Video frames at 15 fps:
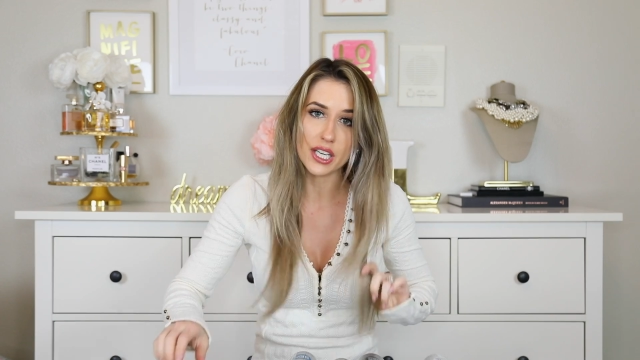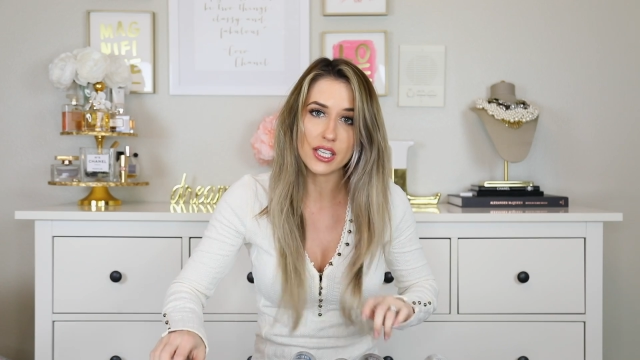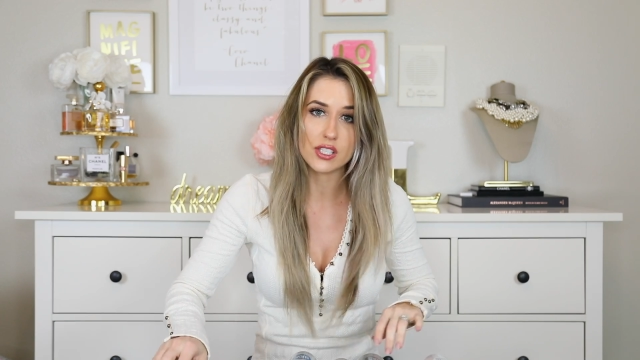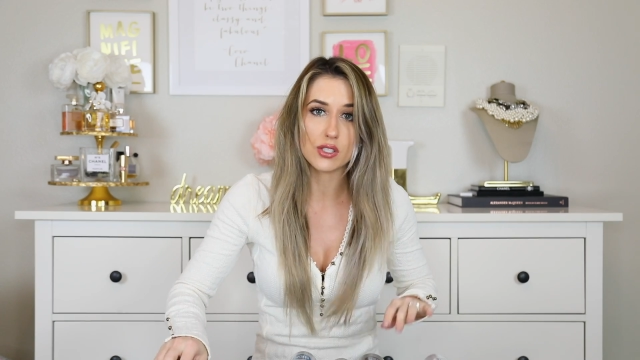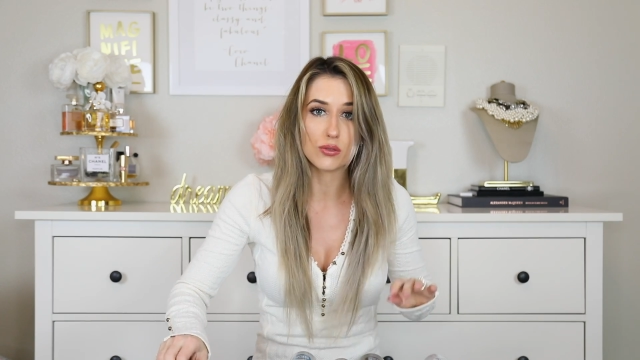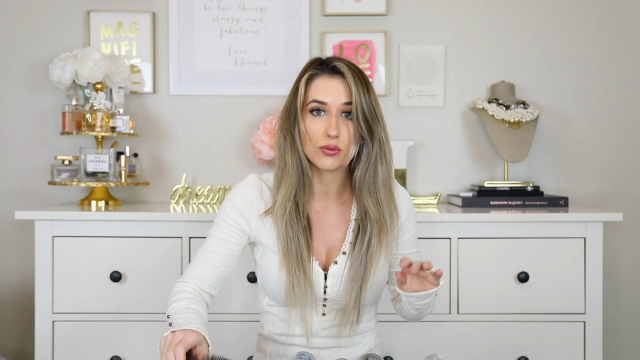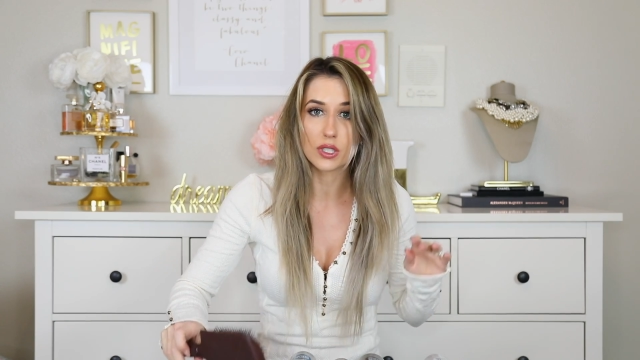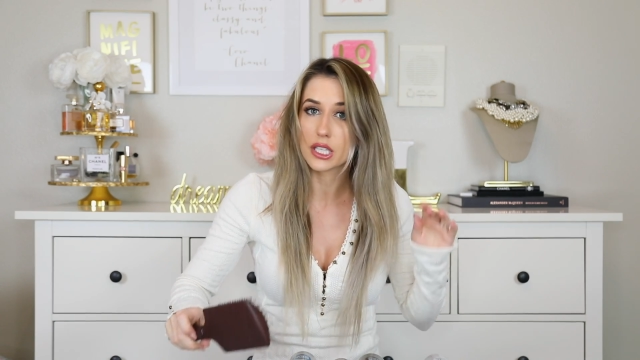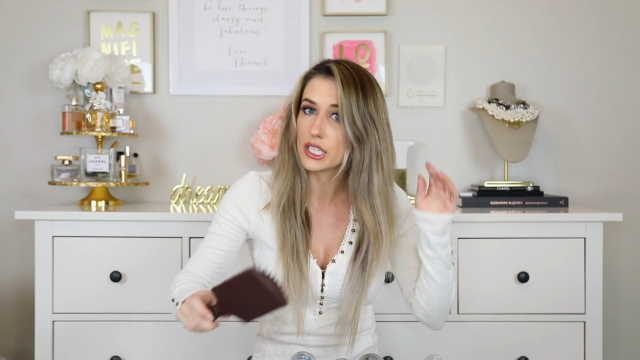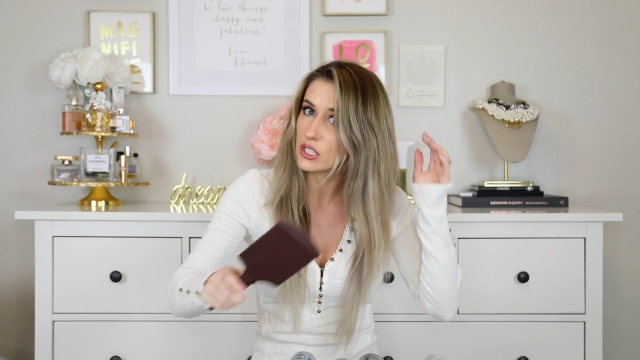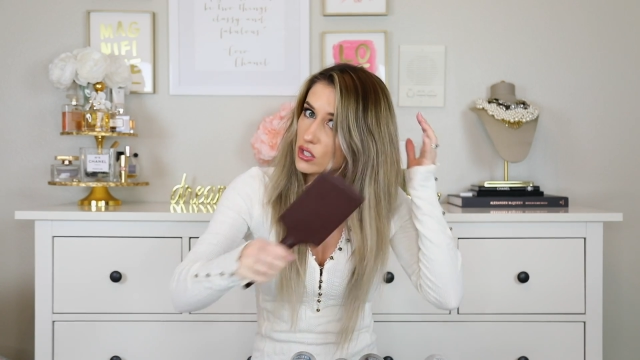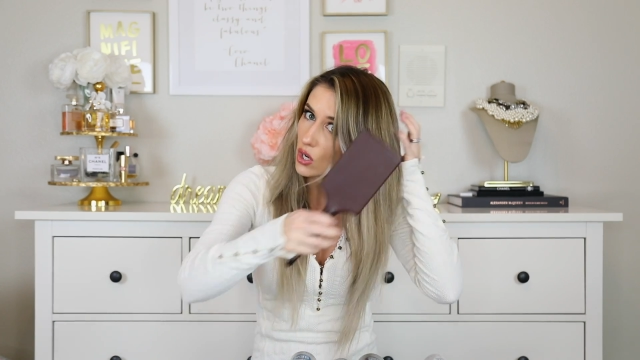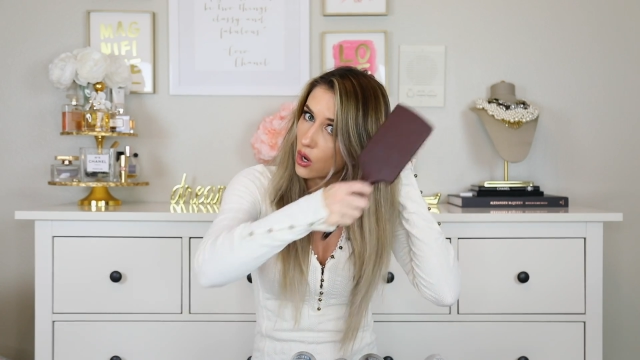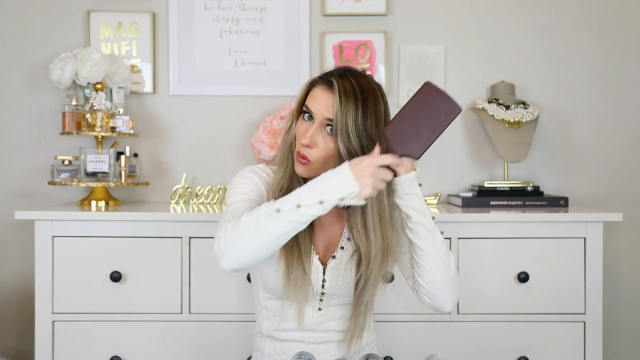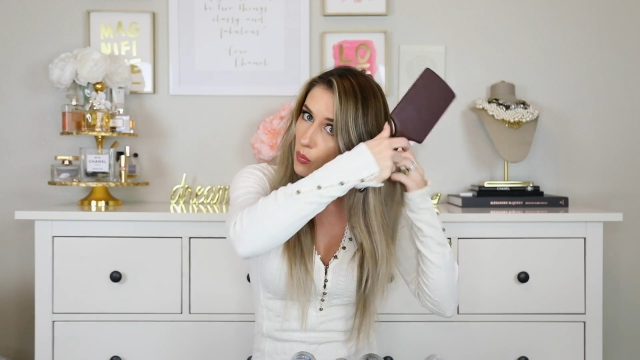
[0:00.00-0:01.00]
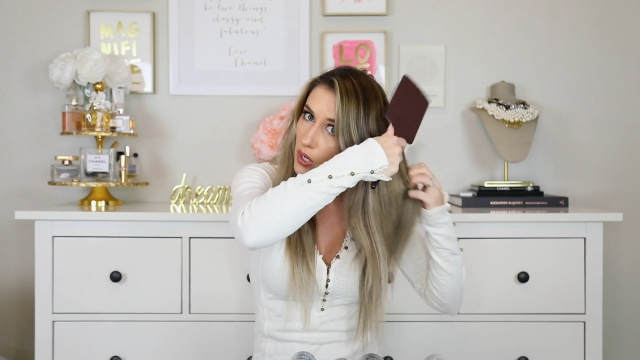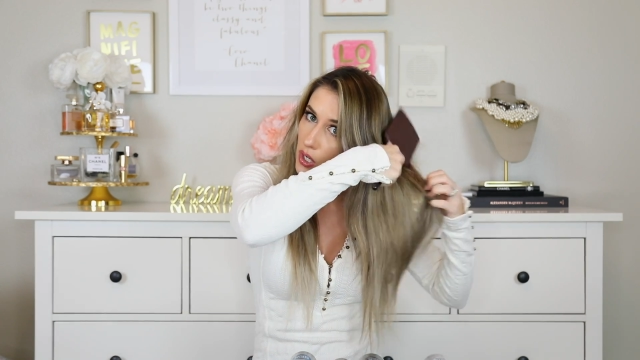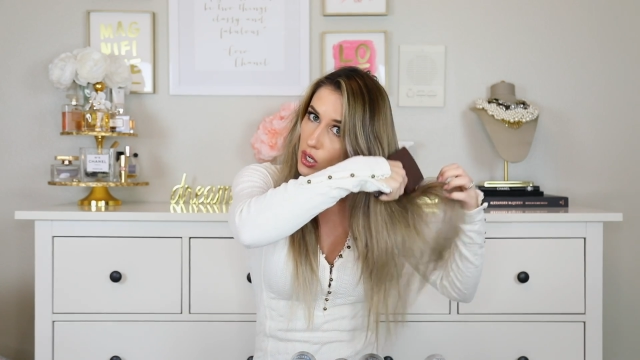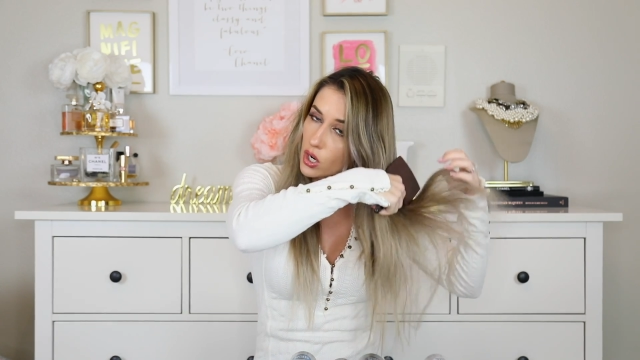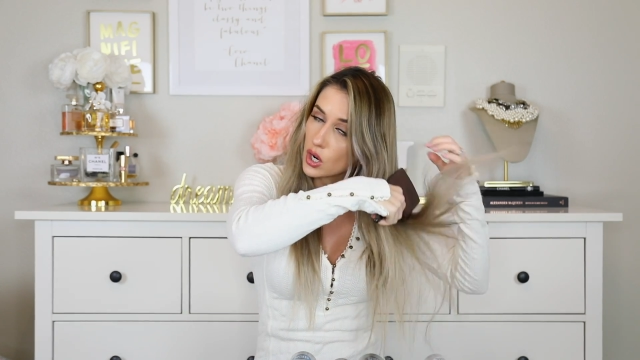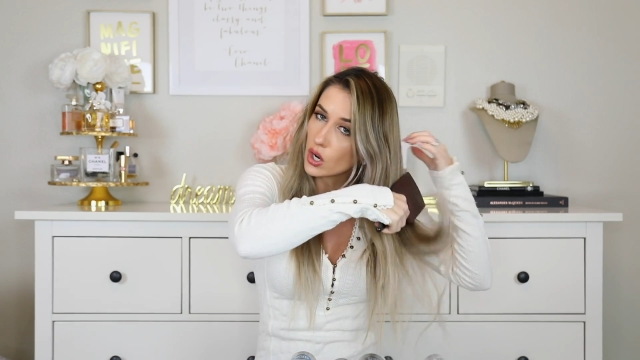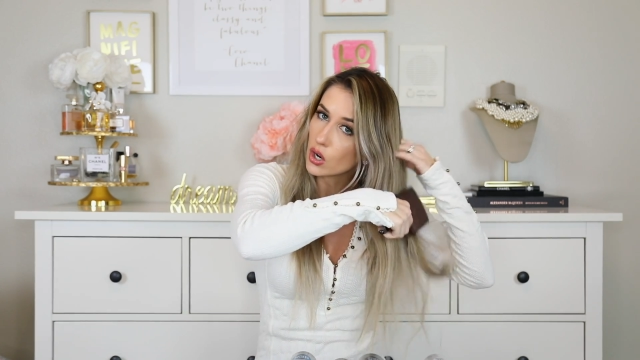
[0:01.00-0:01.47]
because you really don't want
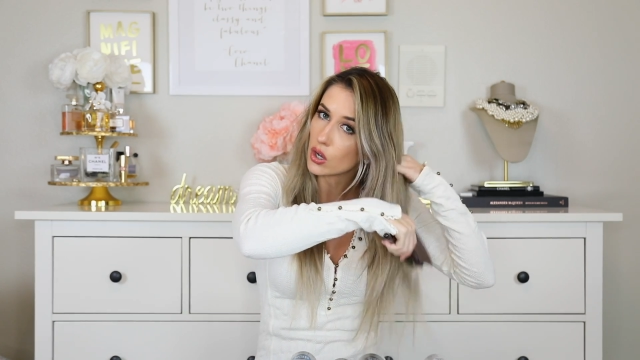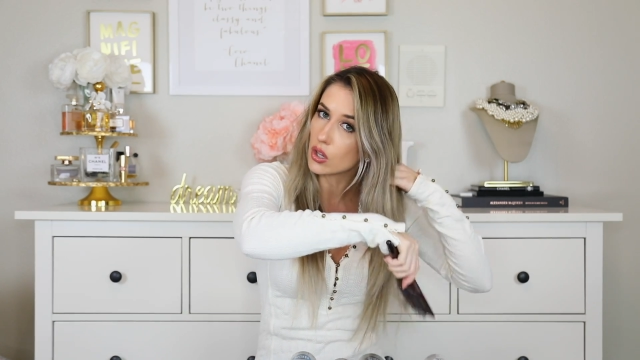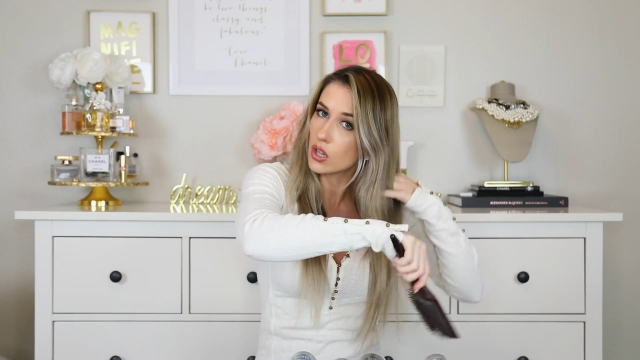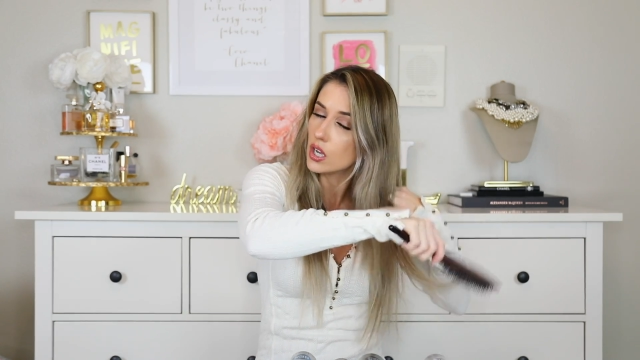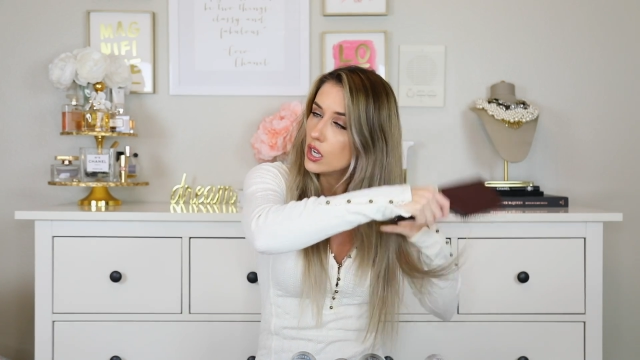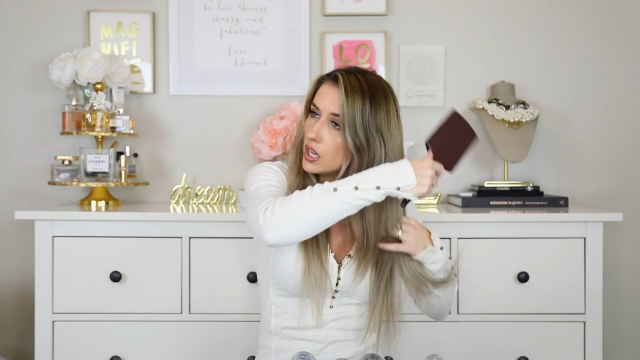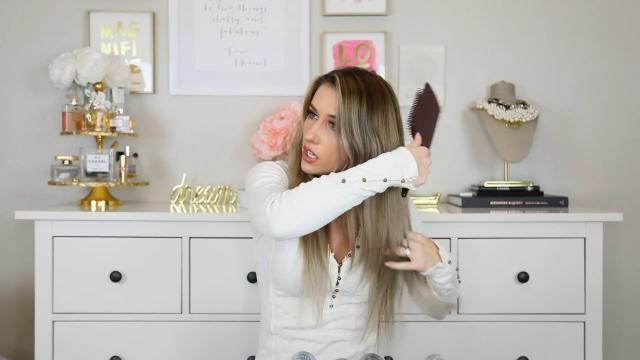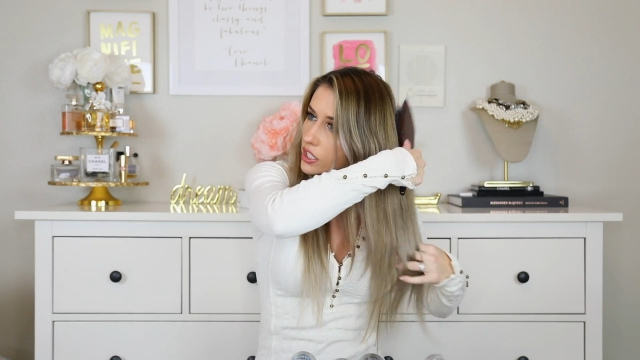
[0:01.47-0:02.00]
to curl